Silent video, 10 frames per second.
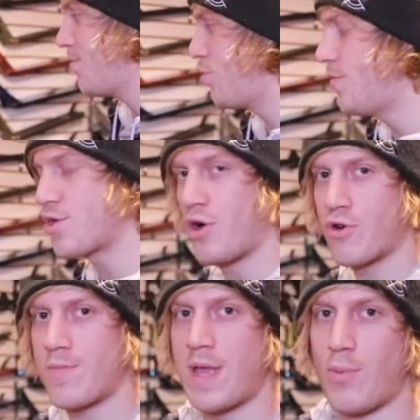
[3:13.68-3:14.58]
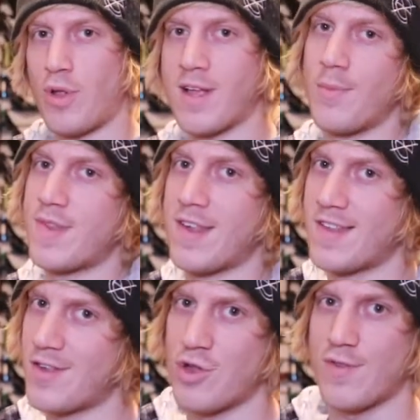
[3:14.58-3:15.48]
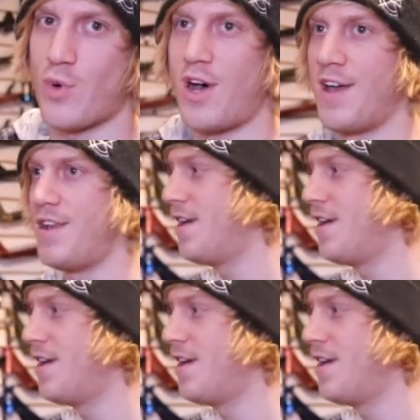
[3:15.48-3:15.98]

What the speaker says: Pretty much all grip tape only comes 6 inches wide.